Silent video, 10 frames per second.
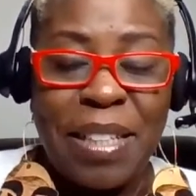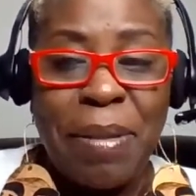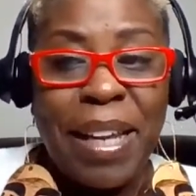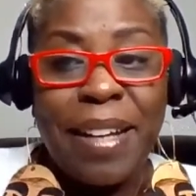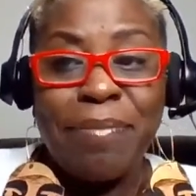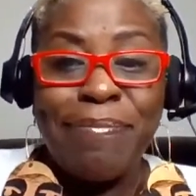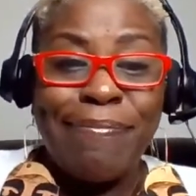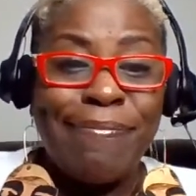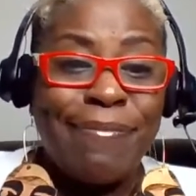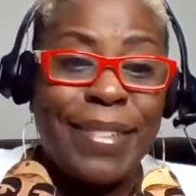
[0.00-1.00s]
It'd be like,
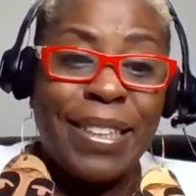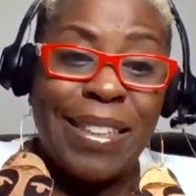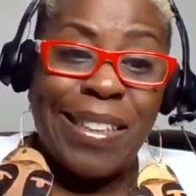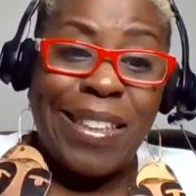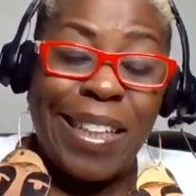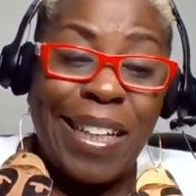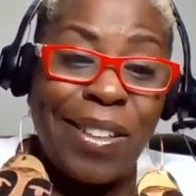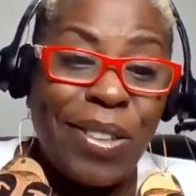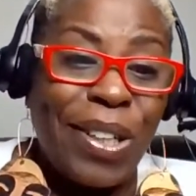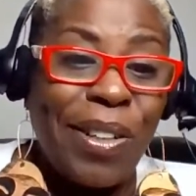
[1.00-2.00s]
I
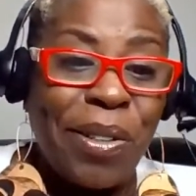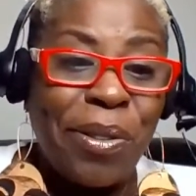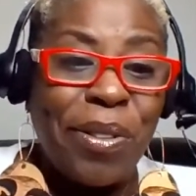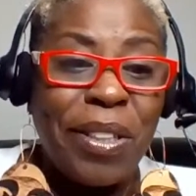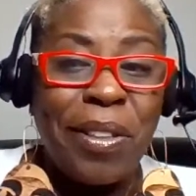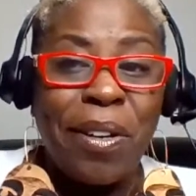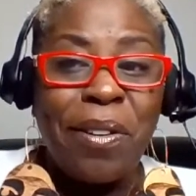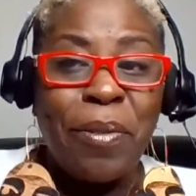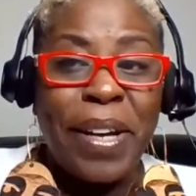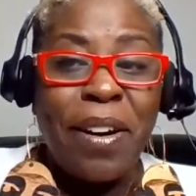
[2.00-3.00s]
don't know.
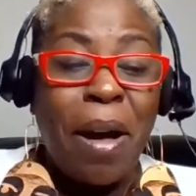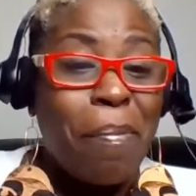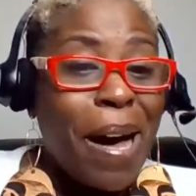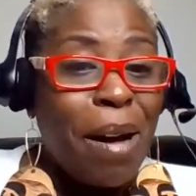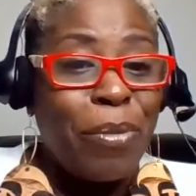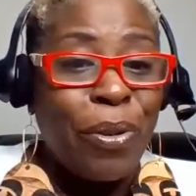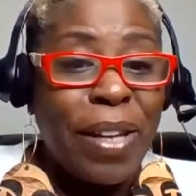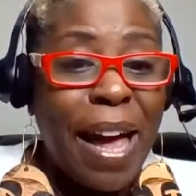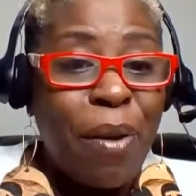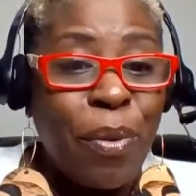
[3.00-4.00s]
Well, I bombed on
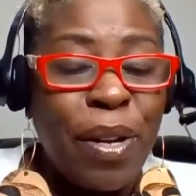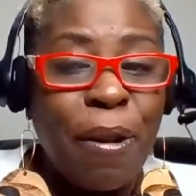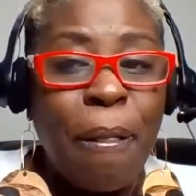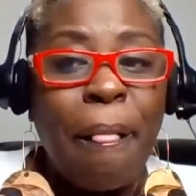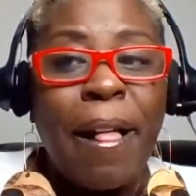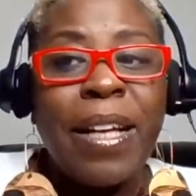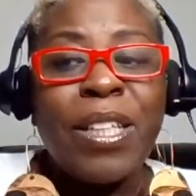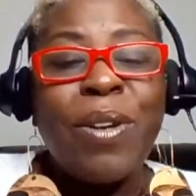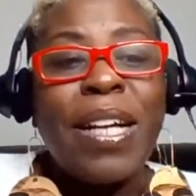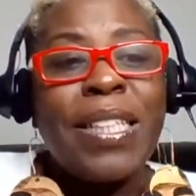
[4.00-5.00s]
that one.
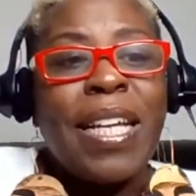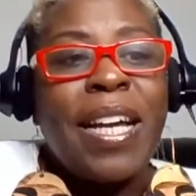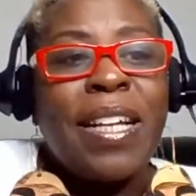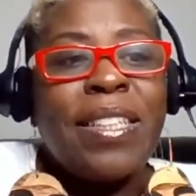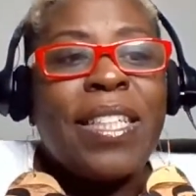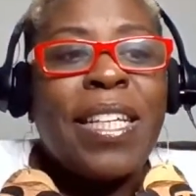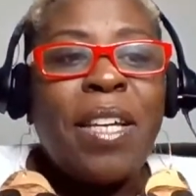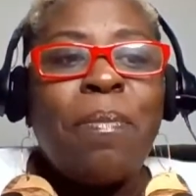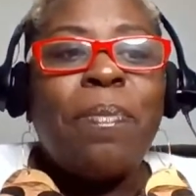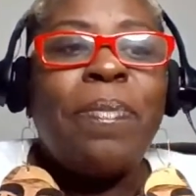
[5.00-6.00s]
So I say, to
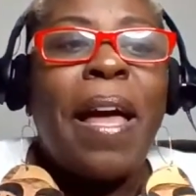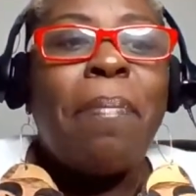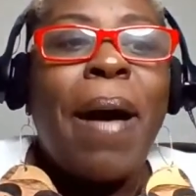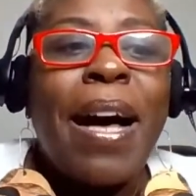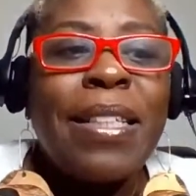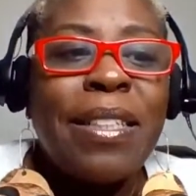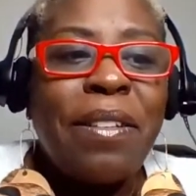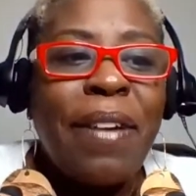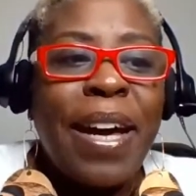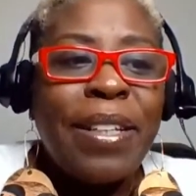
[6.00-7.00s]
keep that
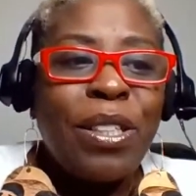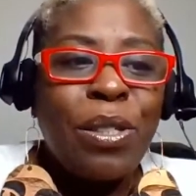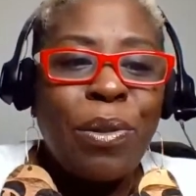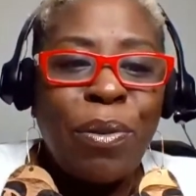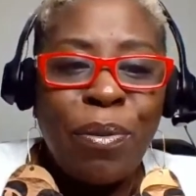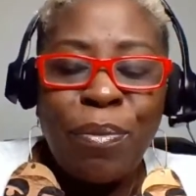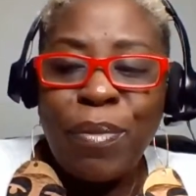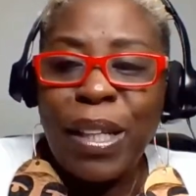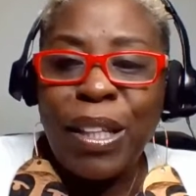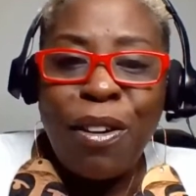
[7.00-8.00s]
positive attitude,
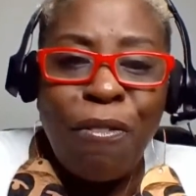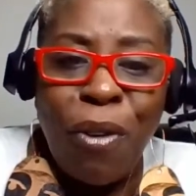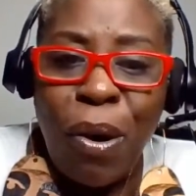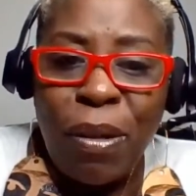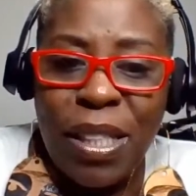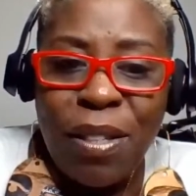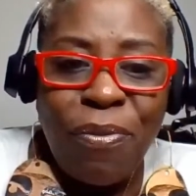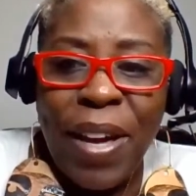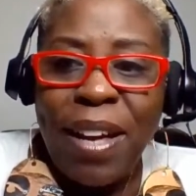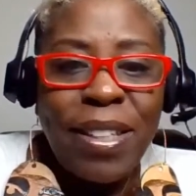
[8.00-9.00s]
look forward to
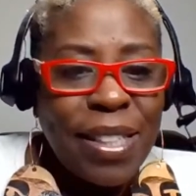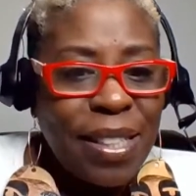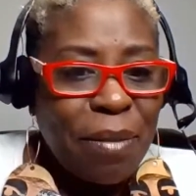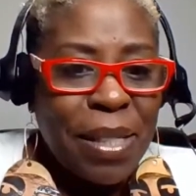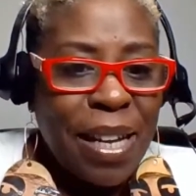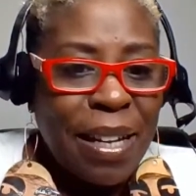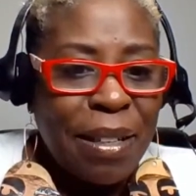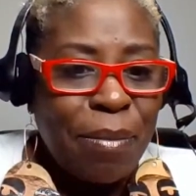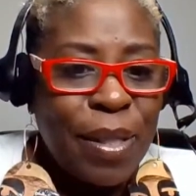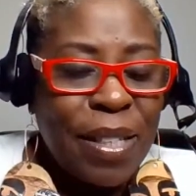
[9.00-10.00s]
failing
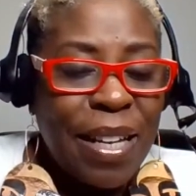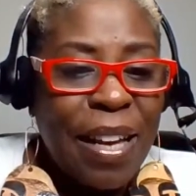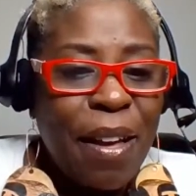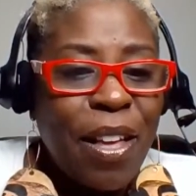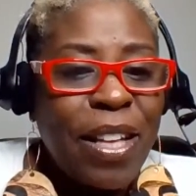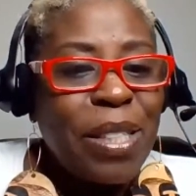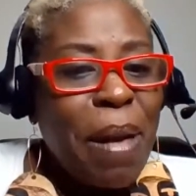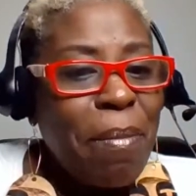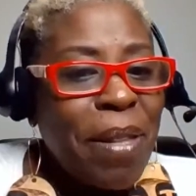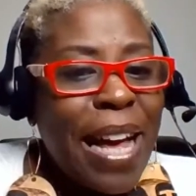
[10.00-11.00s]
sometimes, because
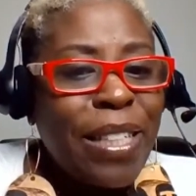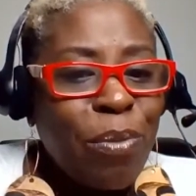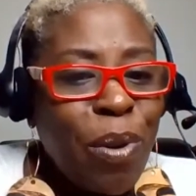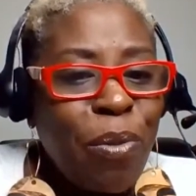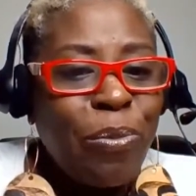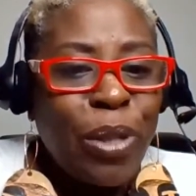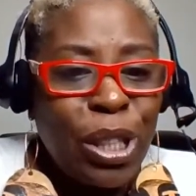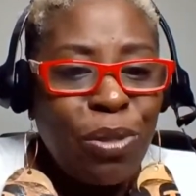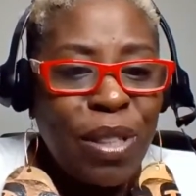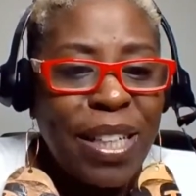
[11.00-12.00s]
maybe that's
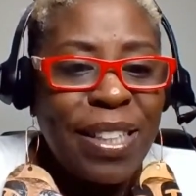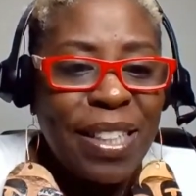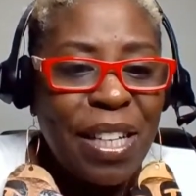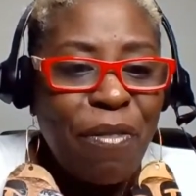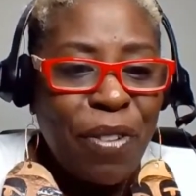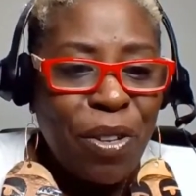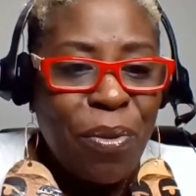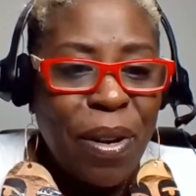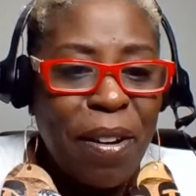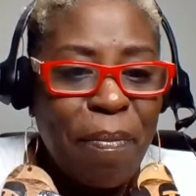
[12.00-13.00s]
what you need to toughen
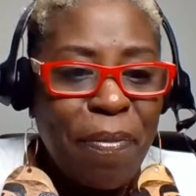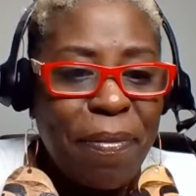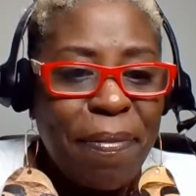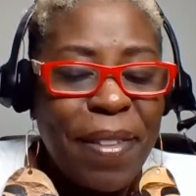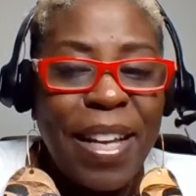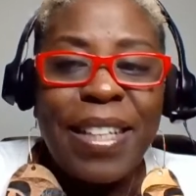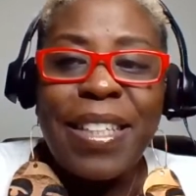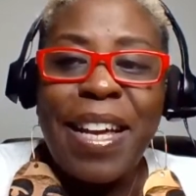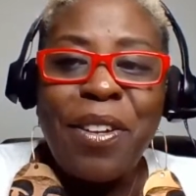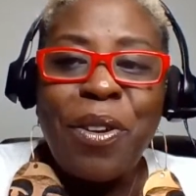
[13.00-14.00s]
you up.
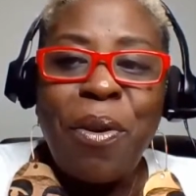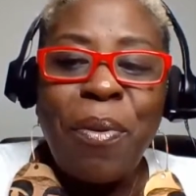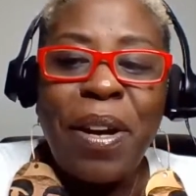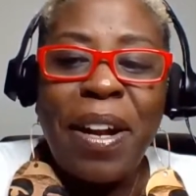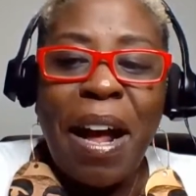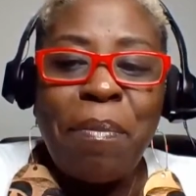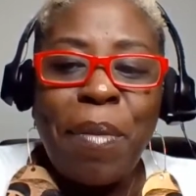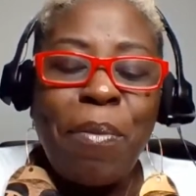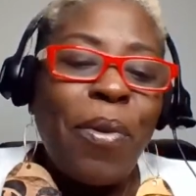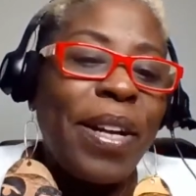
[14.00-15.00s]
Say, you know what,
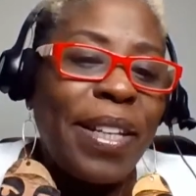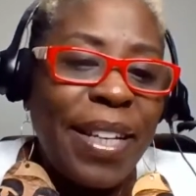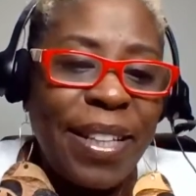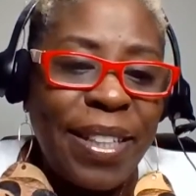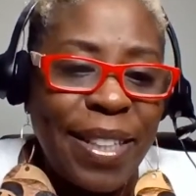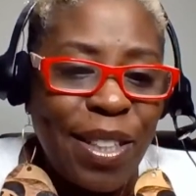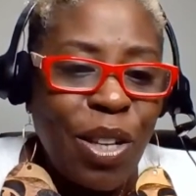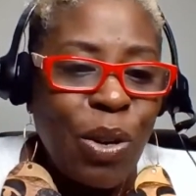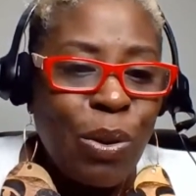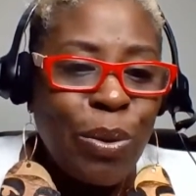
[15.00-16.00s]
I'm waiting to get these
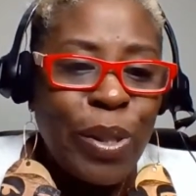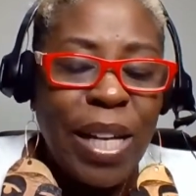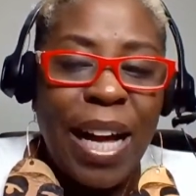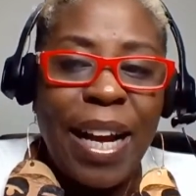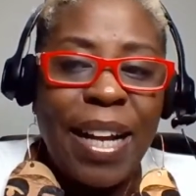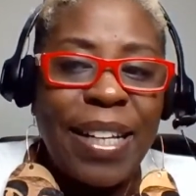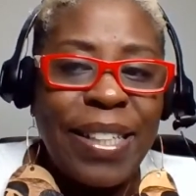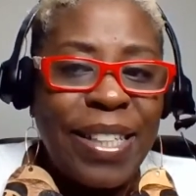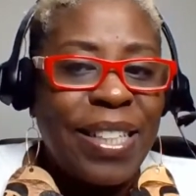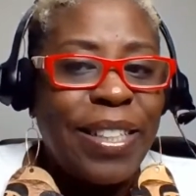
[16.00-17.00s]
no's. I need
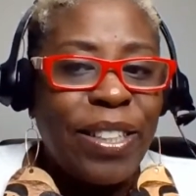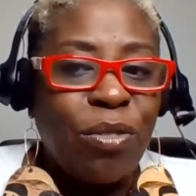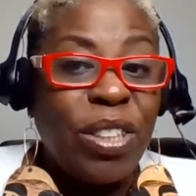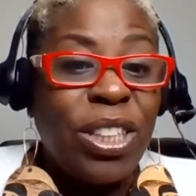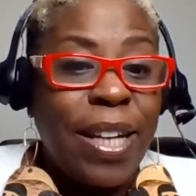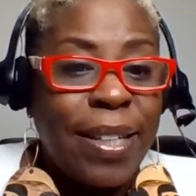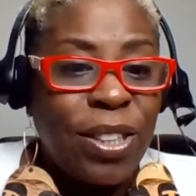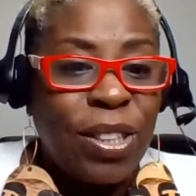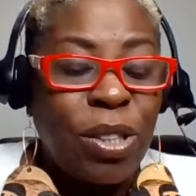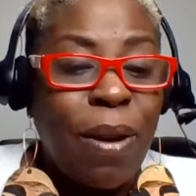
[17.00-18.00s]
to get these
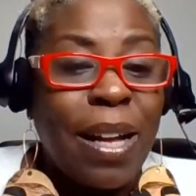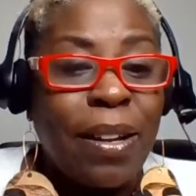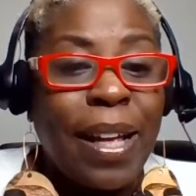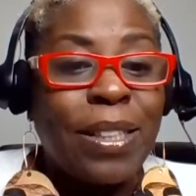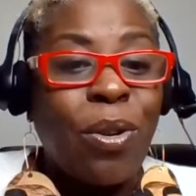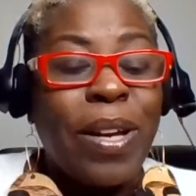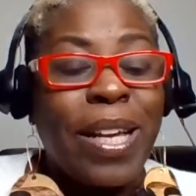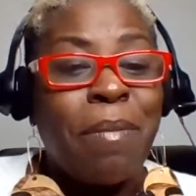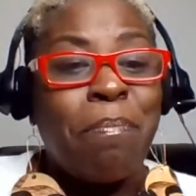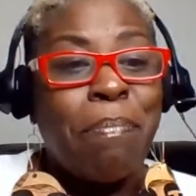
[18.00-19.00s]
rejections so
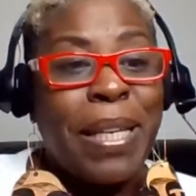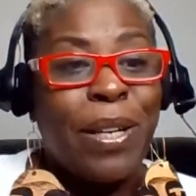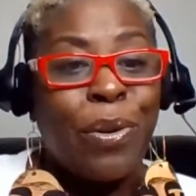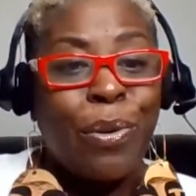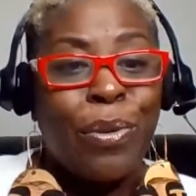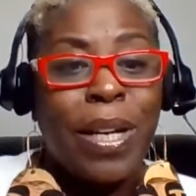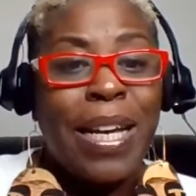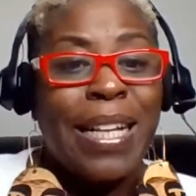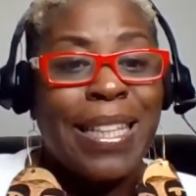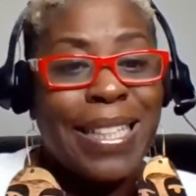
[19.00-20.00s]
it can build
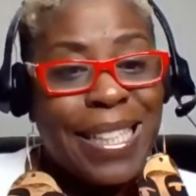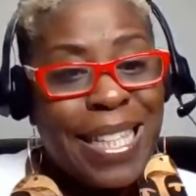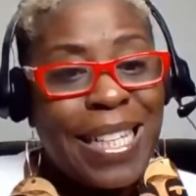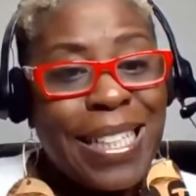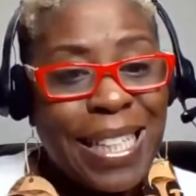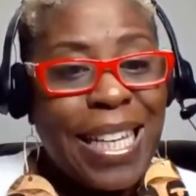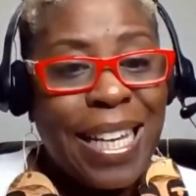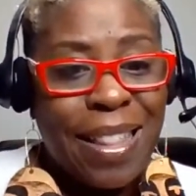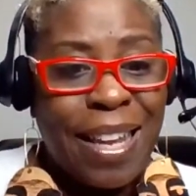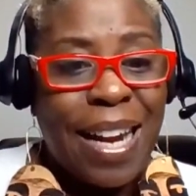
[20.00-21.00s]
this thick
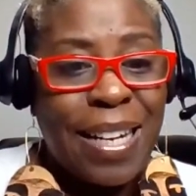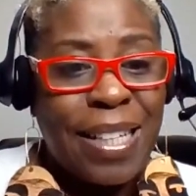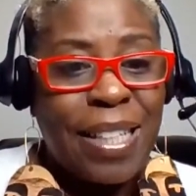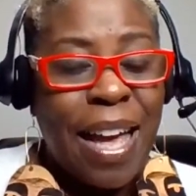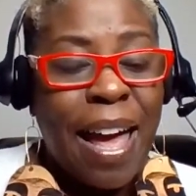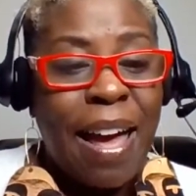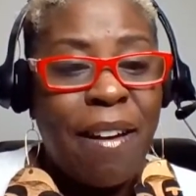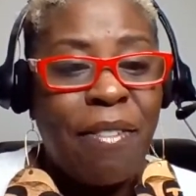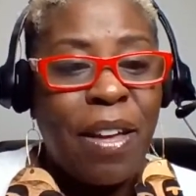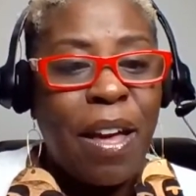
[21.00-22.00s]
skin that I need to
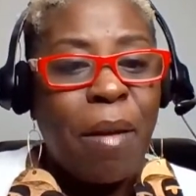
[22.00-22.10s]
have.